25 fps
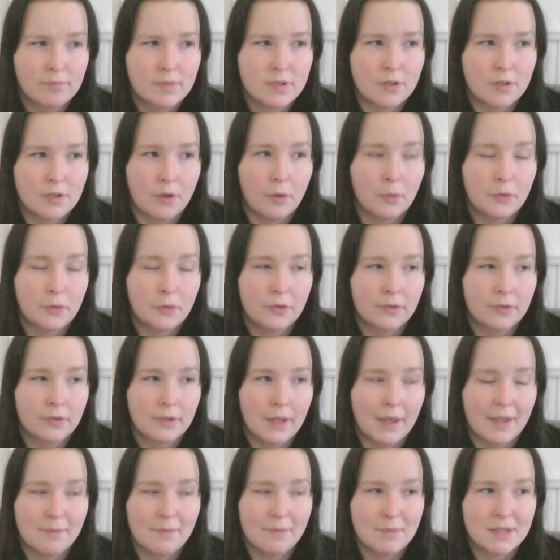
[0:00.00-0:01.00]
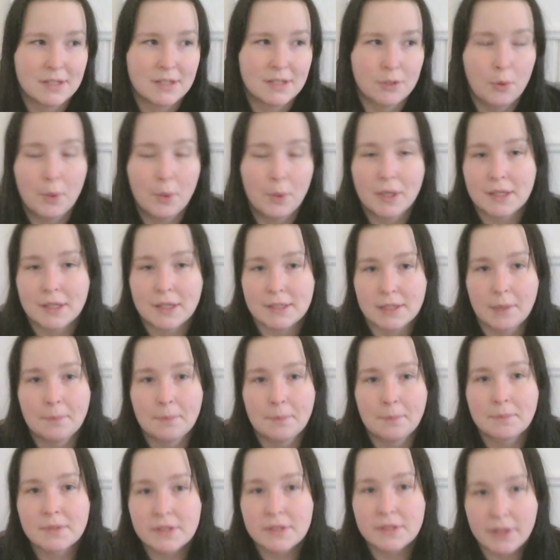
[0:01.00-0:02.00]
so I have been sewing
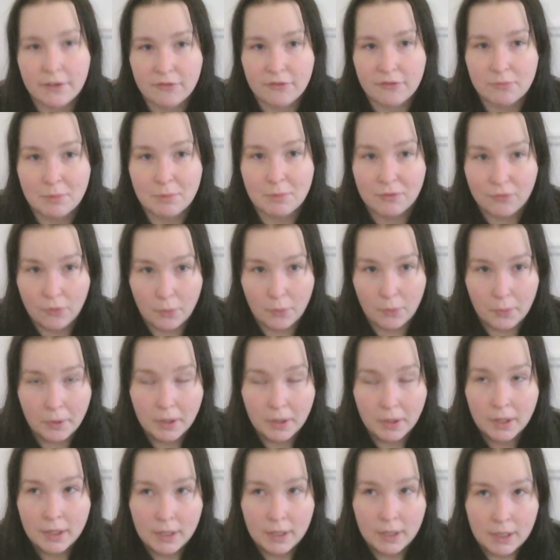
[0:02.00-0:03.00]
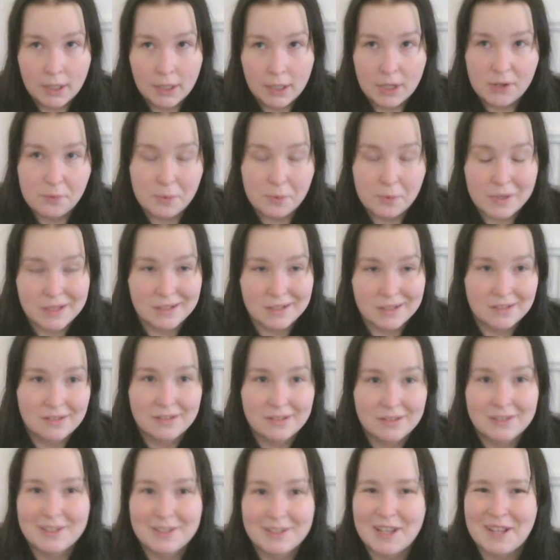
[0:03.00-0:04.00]
some stuff before with
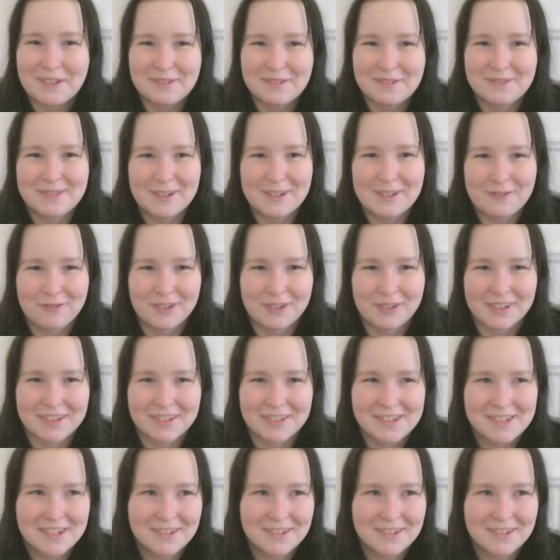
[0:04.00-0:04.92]
different